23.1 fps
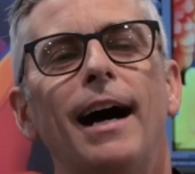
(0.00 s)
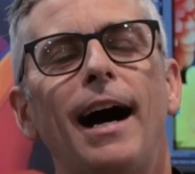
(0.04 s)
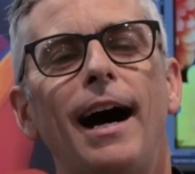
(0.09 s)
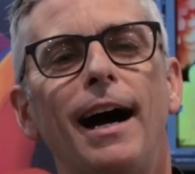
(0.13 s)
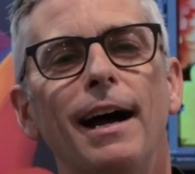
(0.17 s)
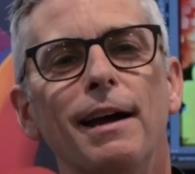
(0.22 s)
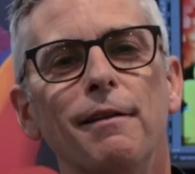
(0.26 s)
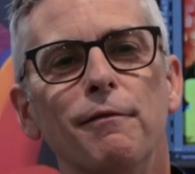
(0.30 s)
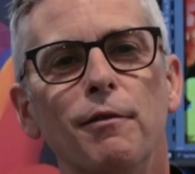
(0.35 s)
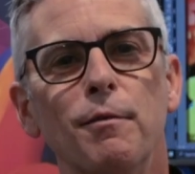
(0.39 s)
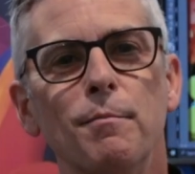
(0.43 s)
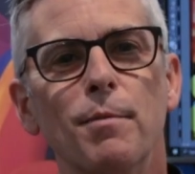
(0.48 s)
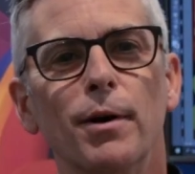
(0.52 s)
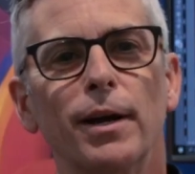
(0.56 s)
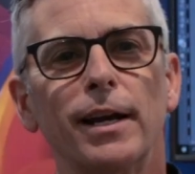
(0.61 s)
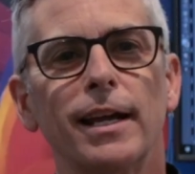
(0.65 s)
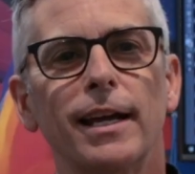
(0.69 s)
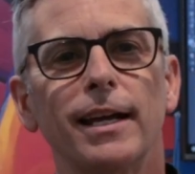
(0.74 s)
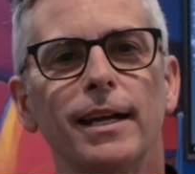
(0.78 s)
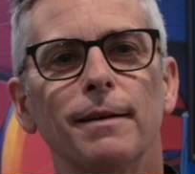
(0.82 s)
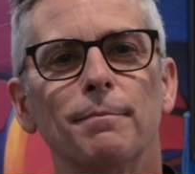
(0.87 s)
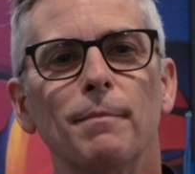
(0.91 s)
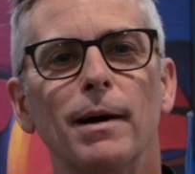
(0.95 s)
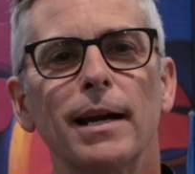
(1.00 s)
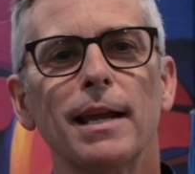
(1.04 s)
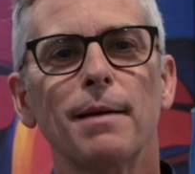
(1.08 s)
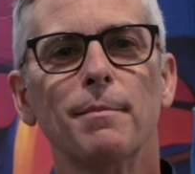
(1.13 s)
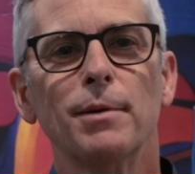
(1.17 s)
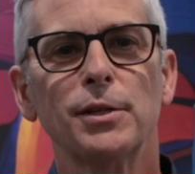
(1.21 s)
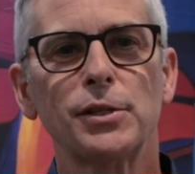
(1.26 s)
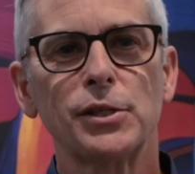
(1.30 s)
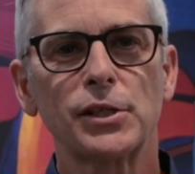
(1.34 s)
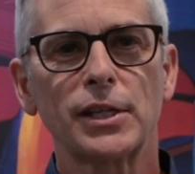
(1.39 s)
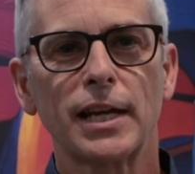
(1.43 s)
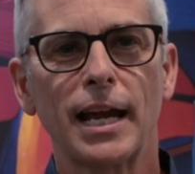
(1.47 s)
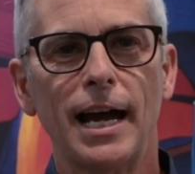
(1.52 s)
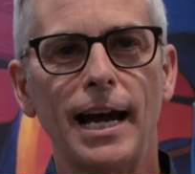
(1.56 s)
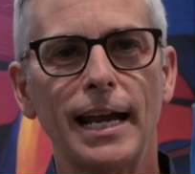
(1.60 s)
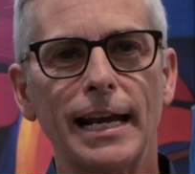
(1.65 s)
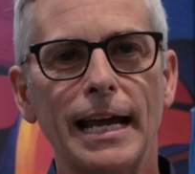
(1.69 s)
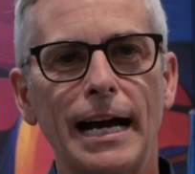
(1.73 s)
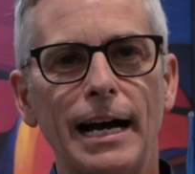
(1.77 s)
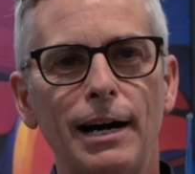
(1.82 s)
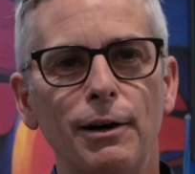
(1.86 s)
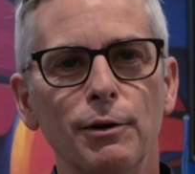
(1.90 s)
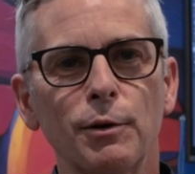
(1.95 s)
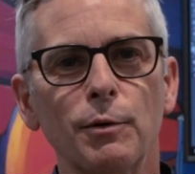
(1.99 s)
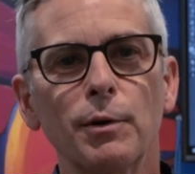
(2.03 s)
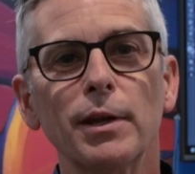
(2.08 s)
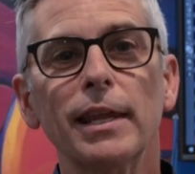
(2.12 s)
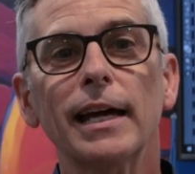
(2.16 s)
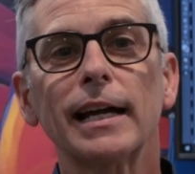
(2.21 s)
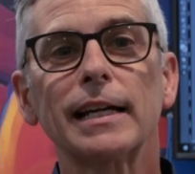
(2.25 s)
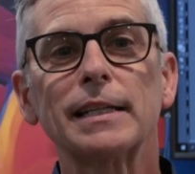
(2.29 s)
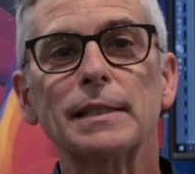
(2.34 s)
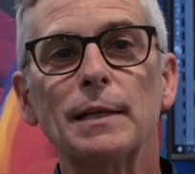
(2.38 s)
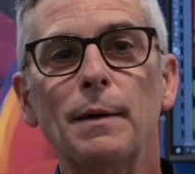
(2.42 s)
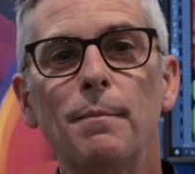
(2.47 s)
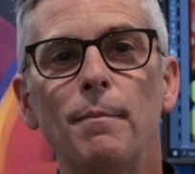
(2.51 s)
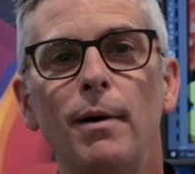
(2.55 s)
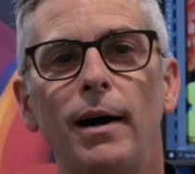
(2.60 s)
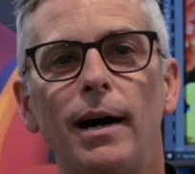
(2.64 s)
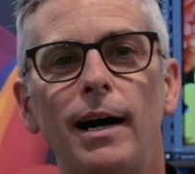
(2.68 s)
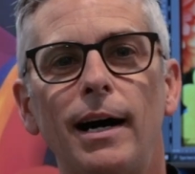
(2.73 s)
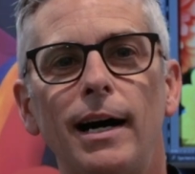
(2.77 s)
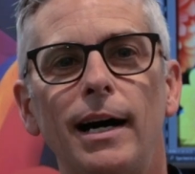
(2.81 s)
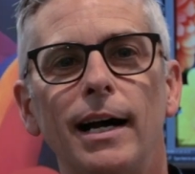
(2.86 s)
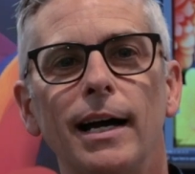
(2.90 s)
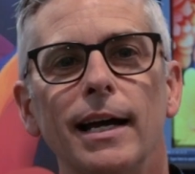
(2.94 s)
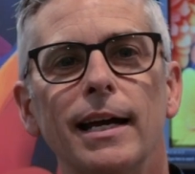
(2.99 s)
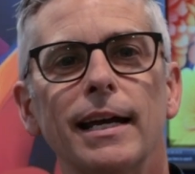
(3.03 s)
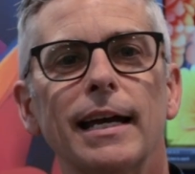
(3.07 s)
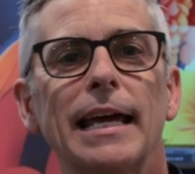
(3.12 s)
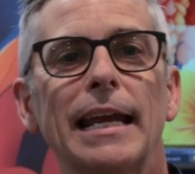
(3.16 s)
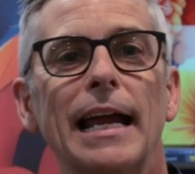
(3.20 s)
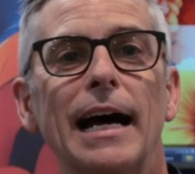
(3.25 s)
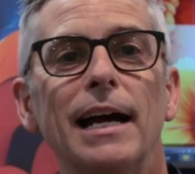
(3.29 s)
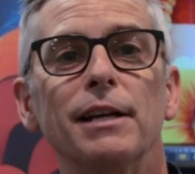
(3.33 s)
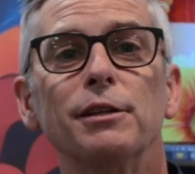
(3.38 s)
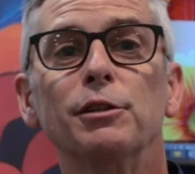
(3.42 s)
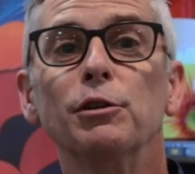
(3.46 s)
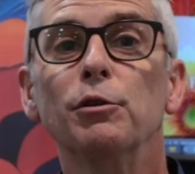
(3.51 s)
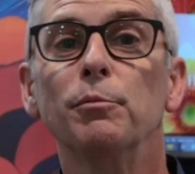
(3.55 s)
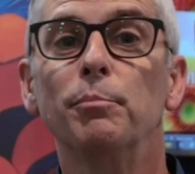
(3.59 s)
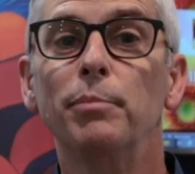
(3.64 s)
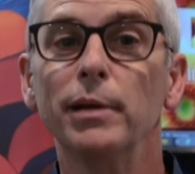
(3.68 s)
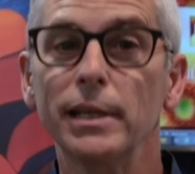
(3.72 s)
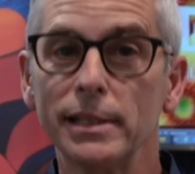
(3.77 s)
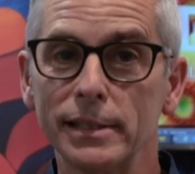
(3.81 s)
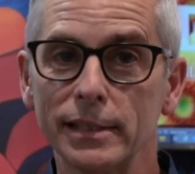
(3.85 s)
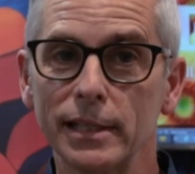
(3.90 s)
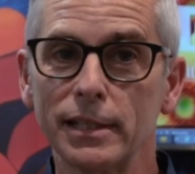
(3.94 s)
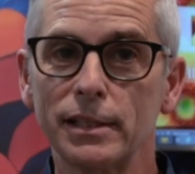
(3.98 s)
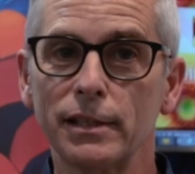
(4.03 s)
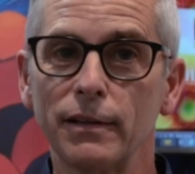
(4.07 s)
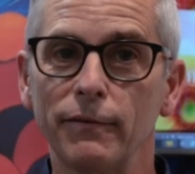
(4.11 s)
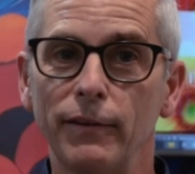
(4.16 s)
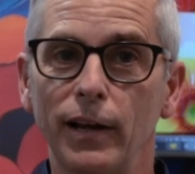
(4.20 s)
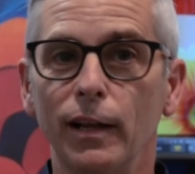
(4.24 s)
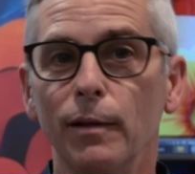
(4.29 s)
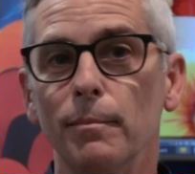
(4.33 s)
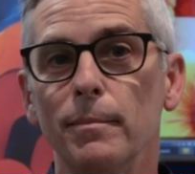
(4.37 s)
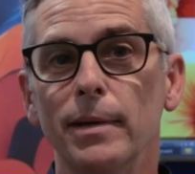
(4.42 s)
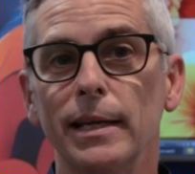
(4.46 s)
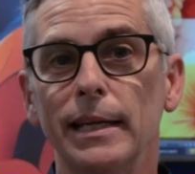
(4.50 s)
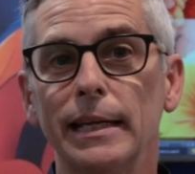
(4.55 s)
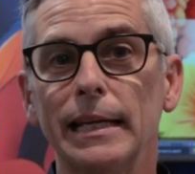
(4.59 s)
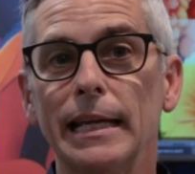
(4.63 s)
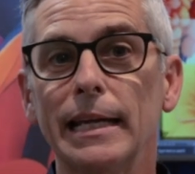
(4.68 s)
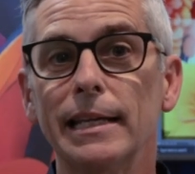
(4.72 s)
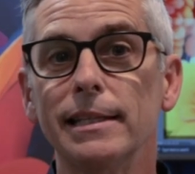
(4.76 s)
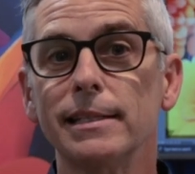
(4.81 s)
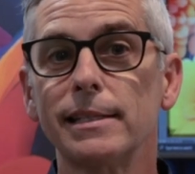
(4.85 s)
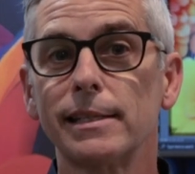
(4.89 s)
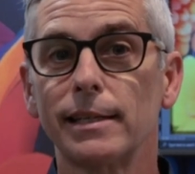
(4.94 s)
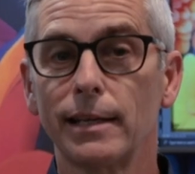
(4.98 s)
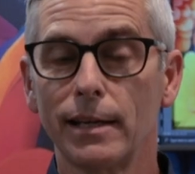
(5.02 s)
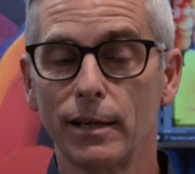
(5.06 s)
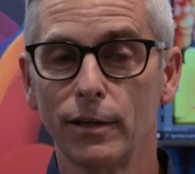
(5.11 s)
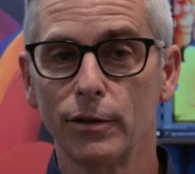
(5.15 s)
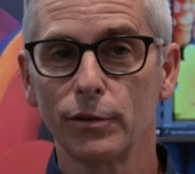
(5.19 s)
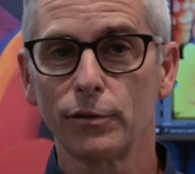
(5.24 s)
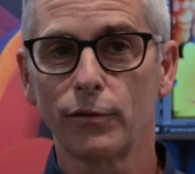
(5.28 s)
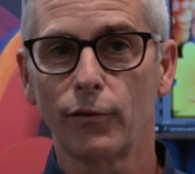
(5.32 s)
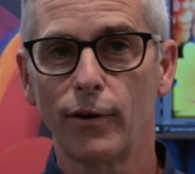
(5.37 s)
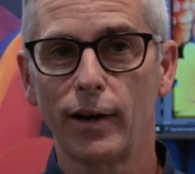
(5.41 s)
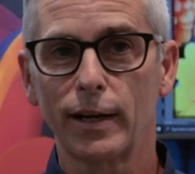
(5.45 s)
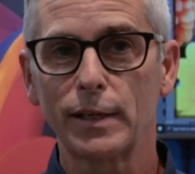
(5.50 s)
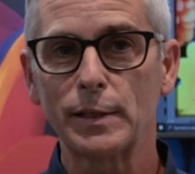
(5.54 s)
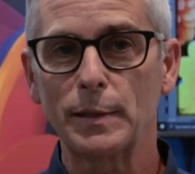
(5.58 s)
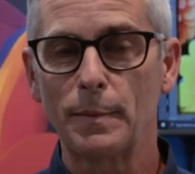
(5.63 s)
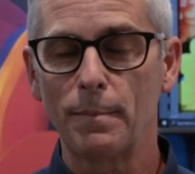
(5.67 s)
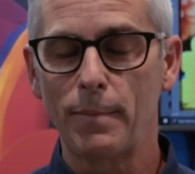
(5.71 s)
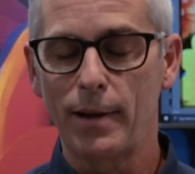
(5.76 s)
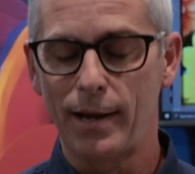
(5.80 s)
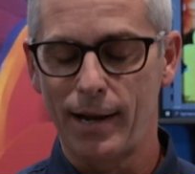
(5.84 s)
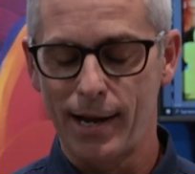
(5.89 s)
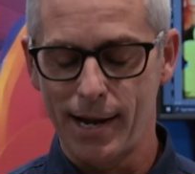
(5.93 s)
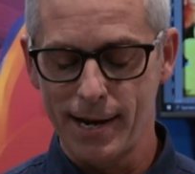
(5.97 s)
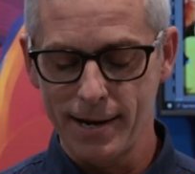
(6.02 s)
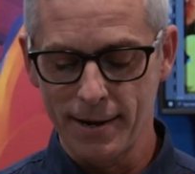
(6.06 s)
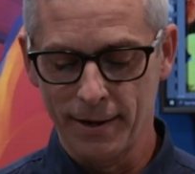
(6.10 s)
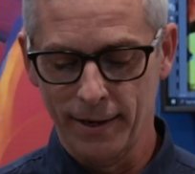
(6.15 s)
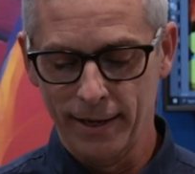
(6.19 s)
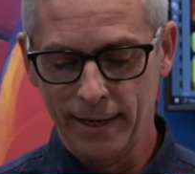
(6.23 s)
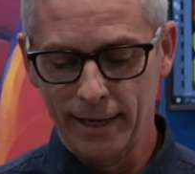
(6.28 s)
Hi, everybody. My name is Scott Houck with XMPie, and I do business development and sales for XMPie.